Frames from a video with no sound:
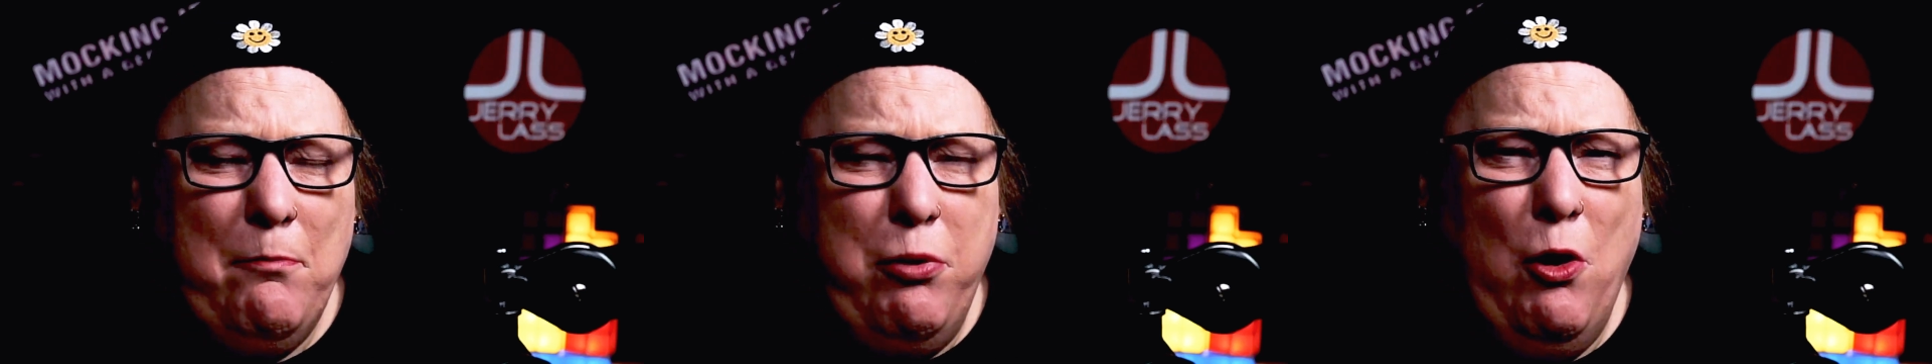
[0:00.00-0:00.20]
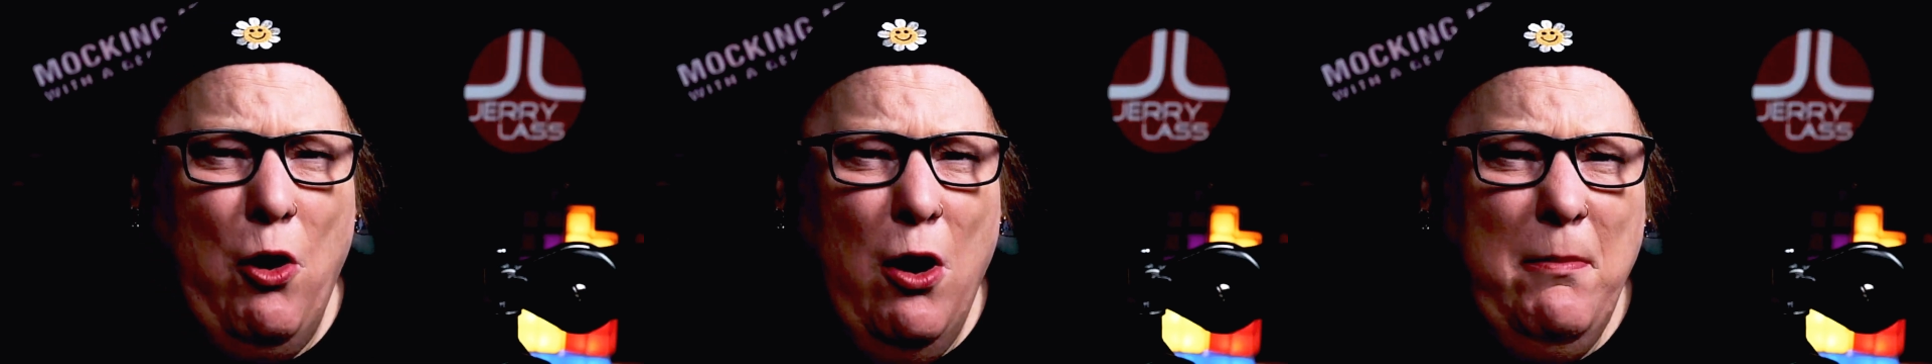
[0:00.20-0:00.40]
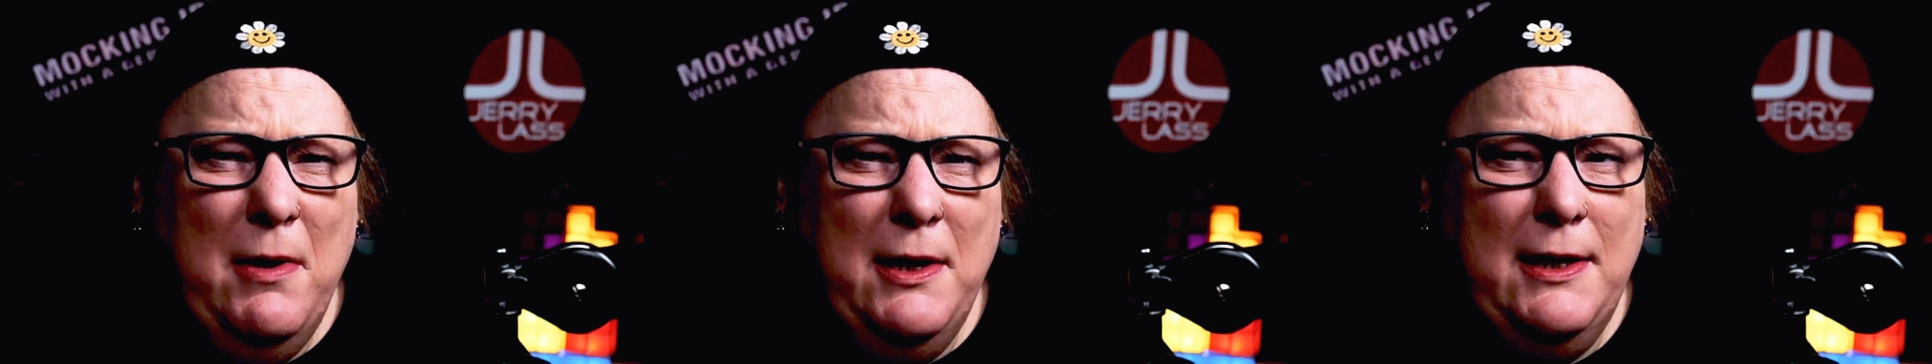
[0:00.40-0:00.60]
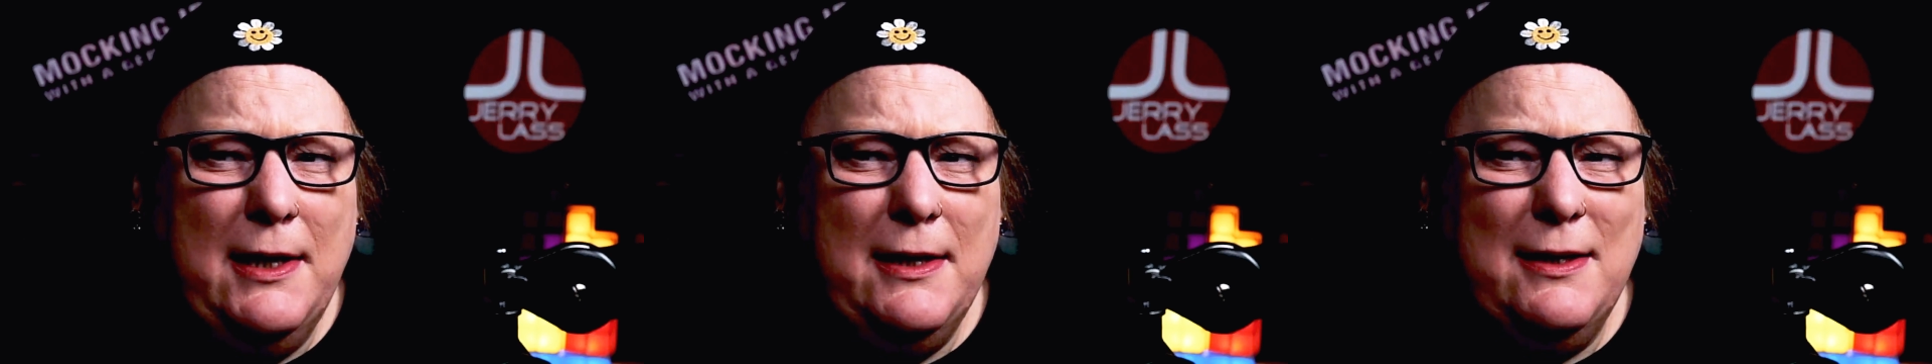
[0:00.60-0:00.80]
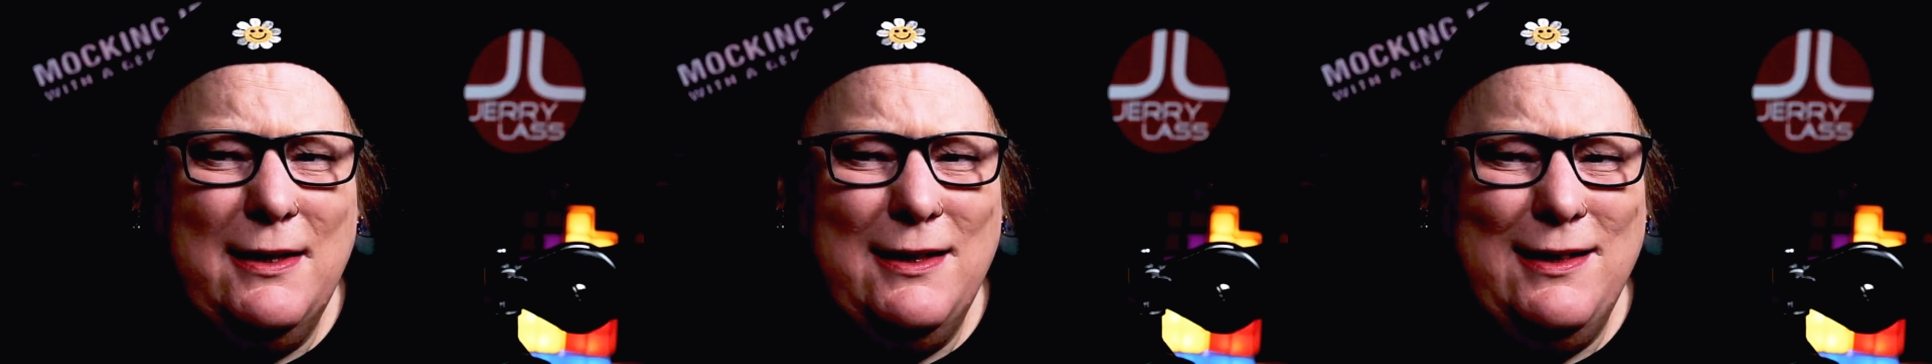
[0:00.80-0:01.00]

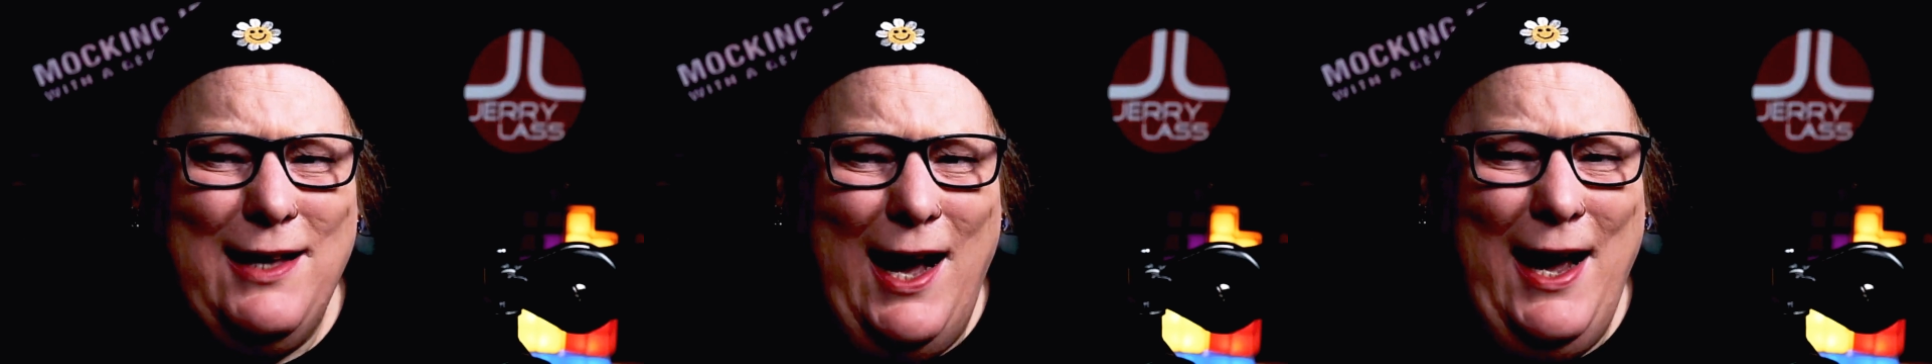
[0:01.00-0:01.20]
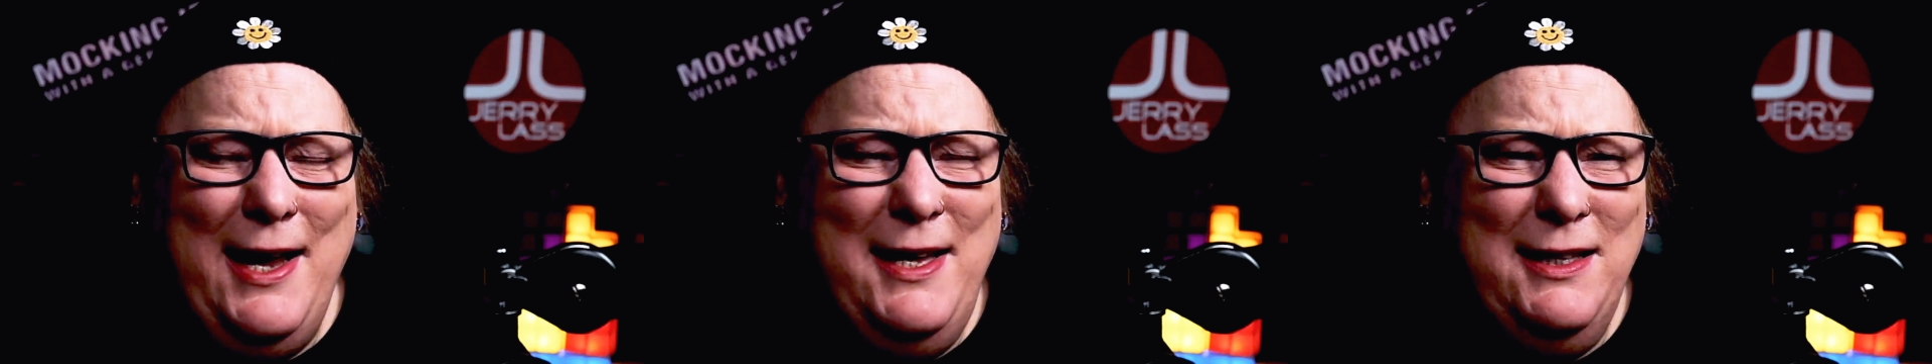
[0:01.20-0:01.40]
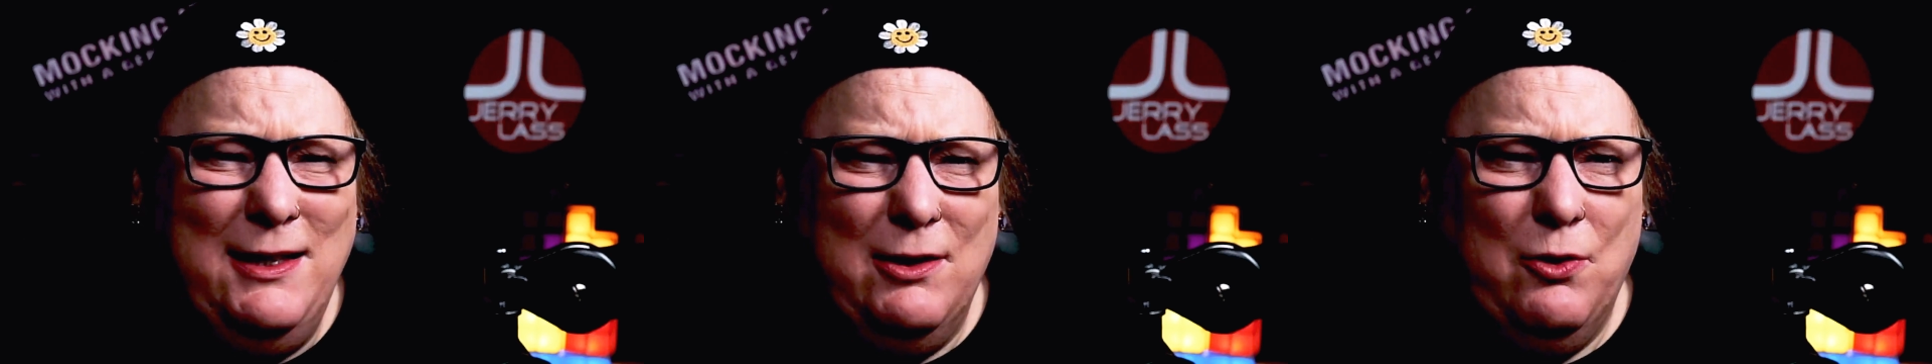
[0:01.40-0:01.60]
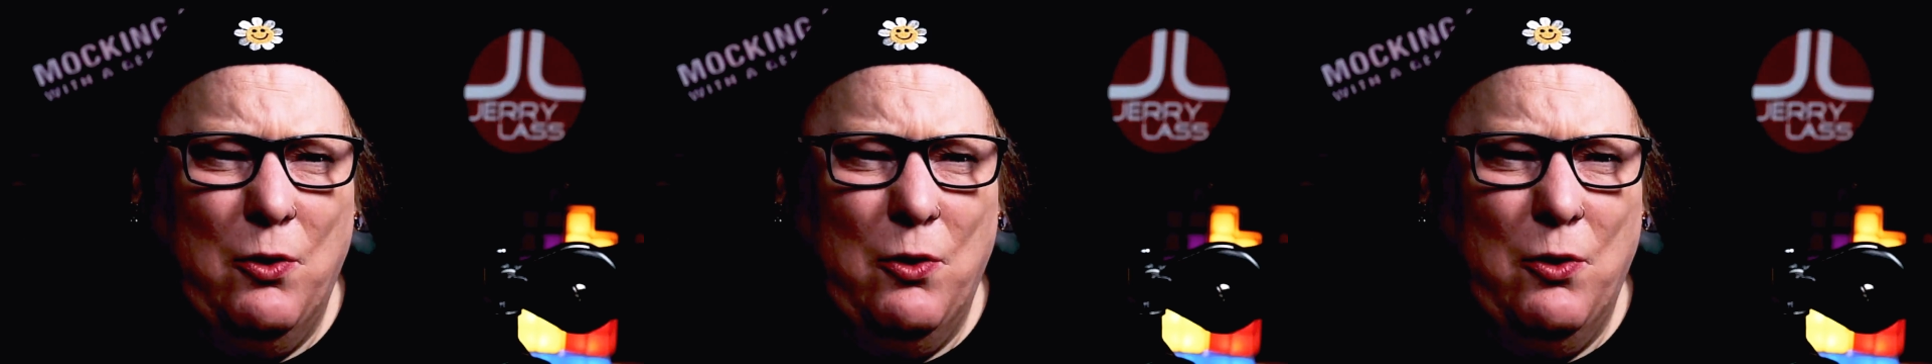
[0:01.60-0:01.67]
permanent night